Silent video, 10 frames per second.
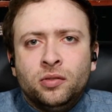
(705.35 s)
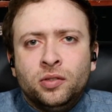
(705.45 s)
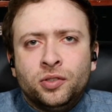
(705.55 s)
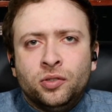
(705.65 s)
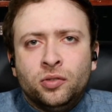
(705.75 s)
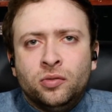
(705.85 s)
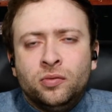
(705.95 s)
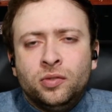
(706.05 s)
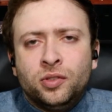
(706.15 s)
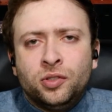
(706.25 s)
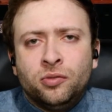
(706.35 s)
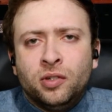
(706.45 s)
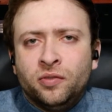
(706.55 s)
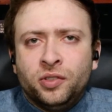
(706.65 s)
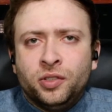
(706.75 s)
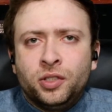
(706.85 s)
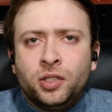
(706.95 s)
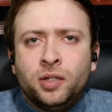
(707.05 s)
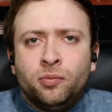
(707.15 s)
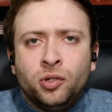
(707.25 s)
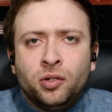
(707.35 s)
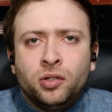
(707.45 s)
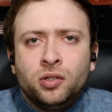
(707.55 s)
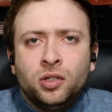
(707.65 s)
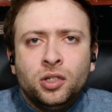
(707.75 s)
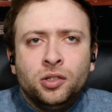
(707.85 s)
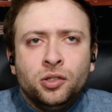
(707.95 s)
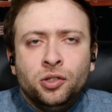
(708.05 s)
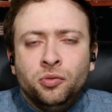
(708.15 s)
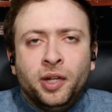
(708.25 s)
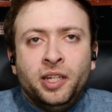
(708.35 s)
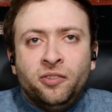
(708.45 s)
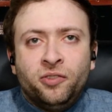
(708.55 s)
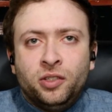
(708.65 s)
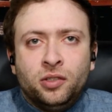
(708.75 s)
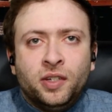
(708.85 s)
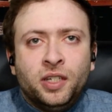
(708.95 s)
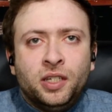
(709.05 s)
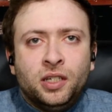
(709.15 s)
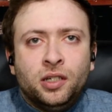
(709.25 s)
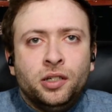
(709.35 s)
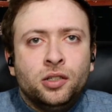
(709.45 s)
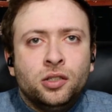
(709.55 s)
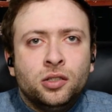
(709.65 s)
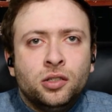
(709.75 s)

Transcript: There's no evidence that Mark knew anything of any kind